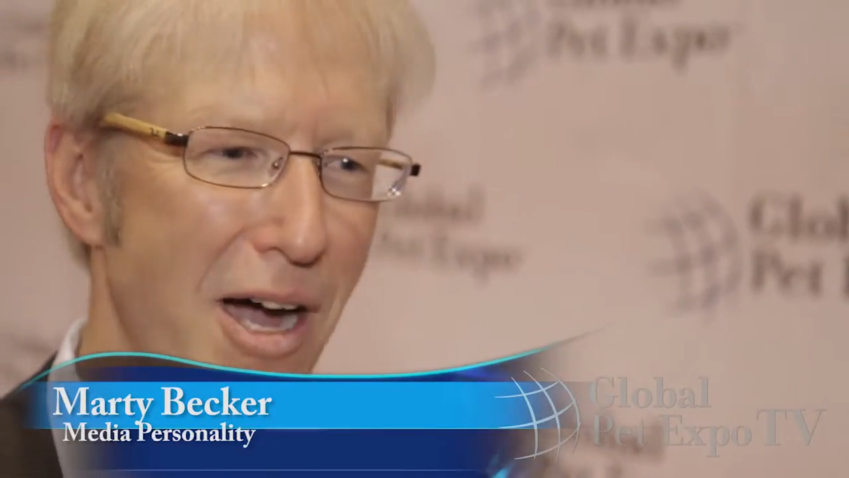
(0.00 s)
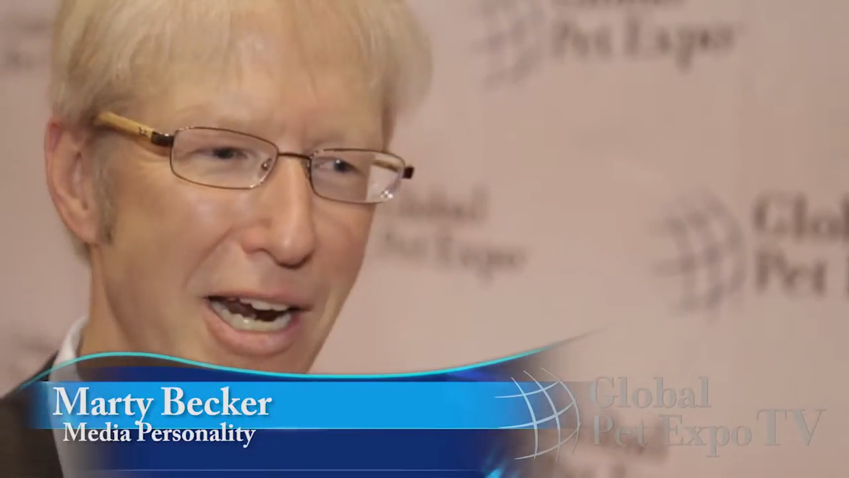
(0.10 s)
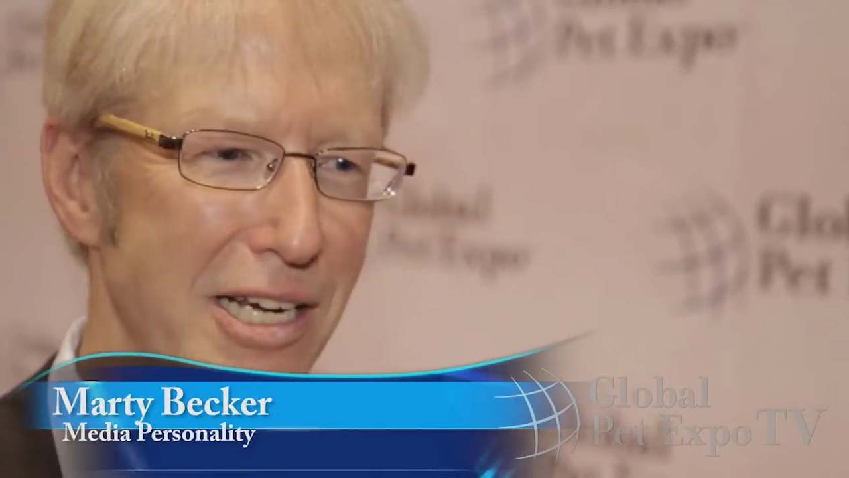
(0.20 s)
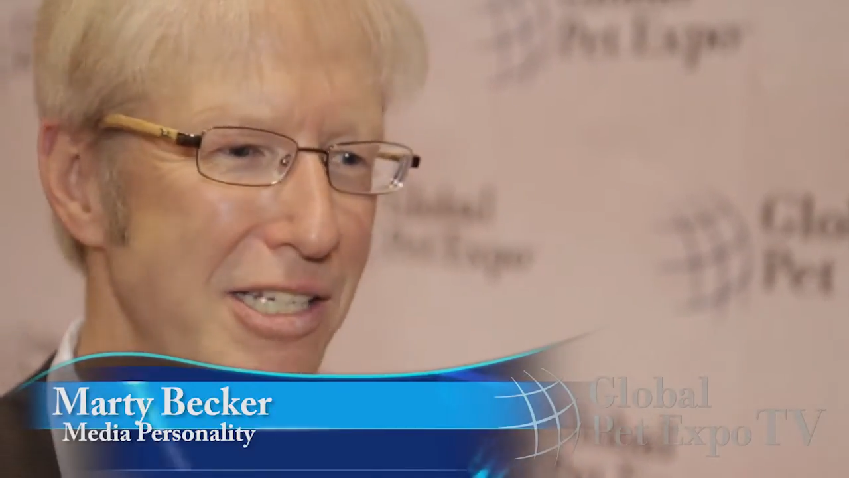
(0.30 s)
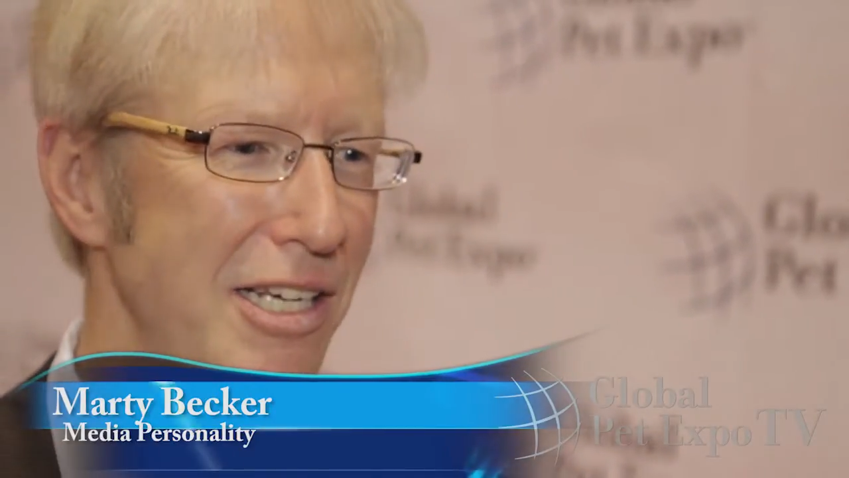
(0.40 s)

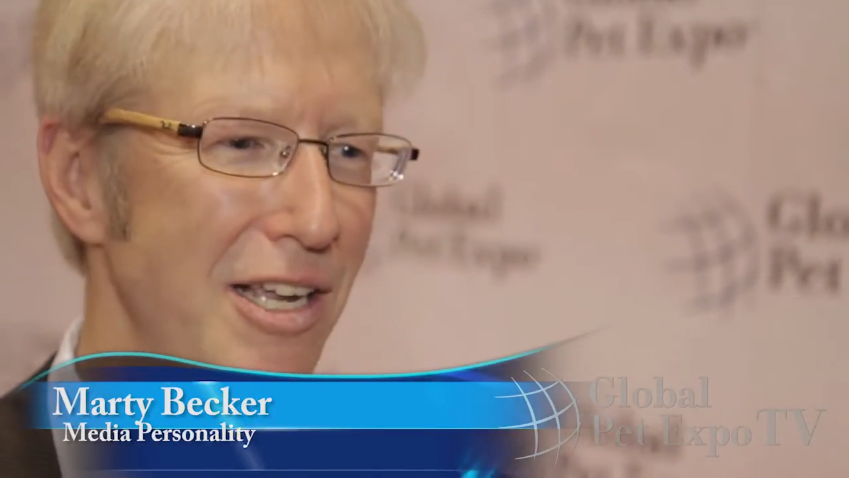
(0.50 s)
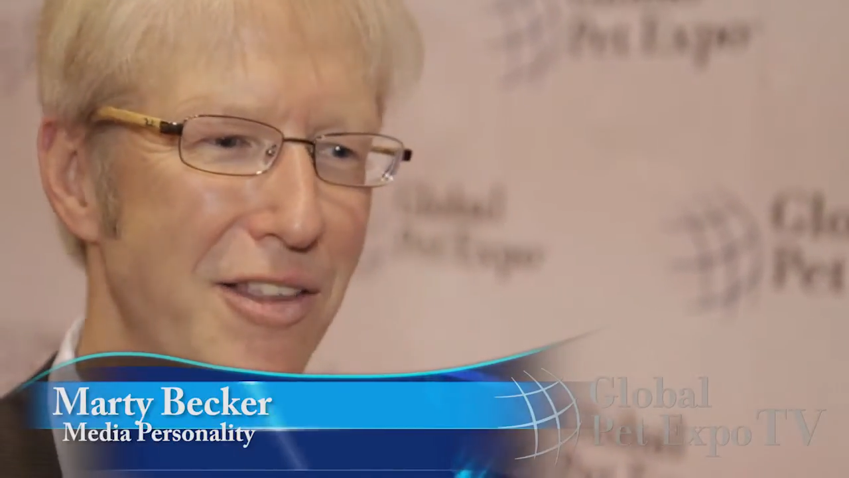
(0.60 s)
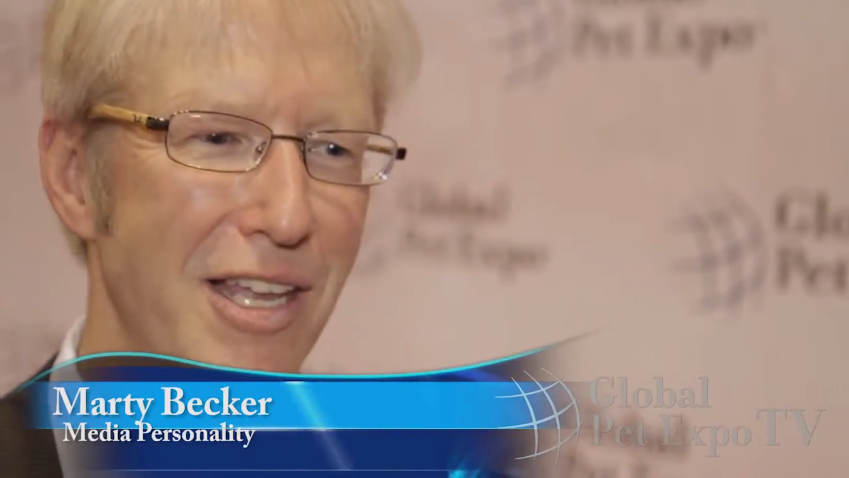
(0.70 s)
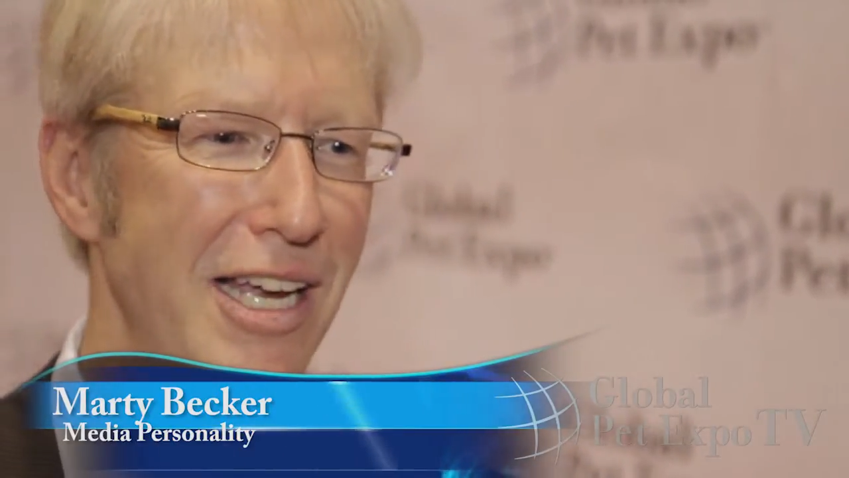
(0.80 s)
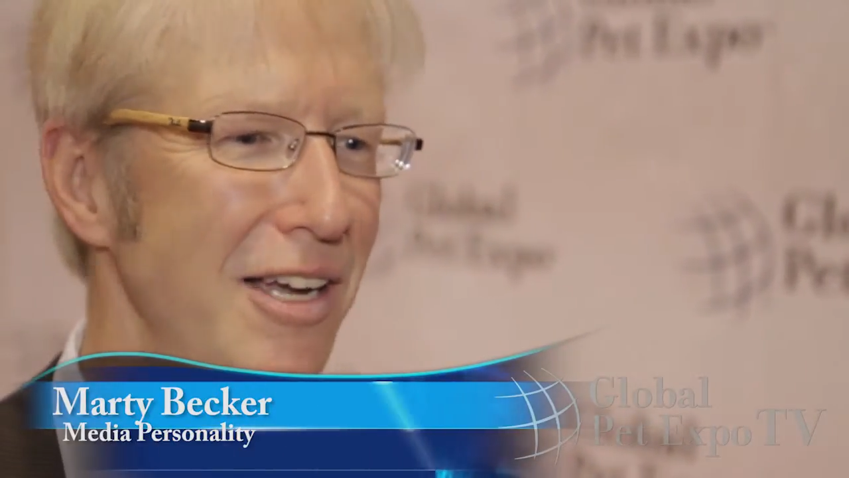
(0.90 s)
products that
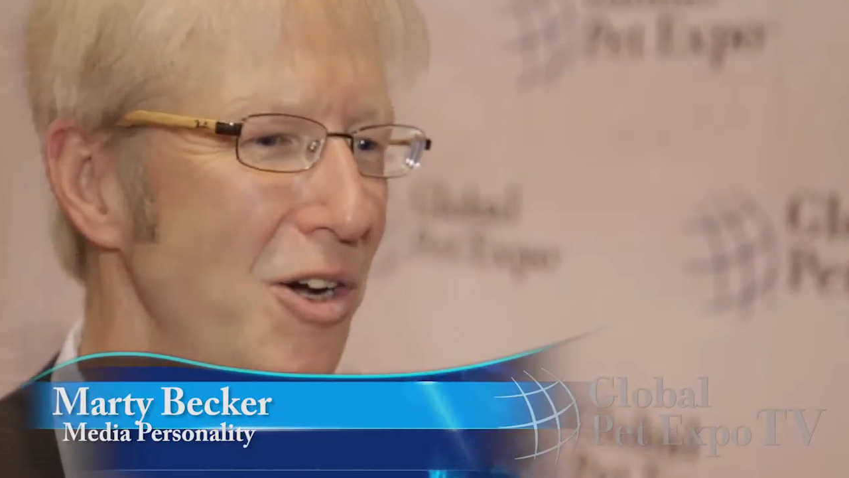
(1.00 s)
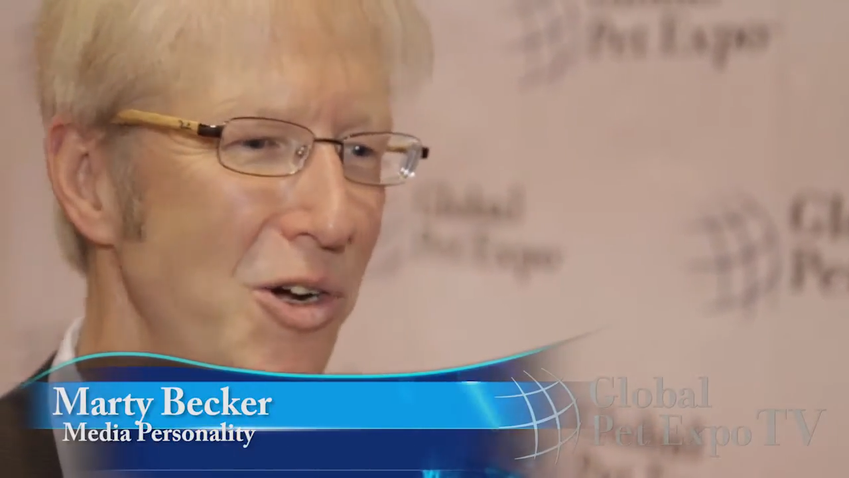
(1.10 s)
you think,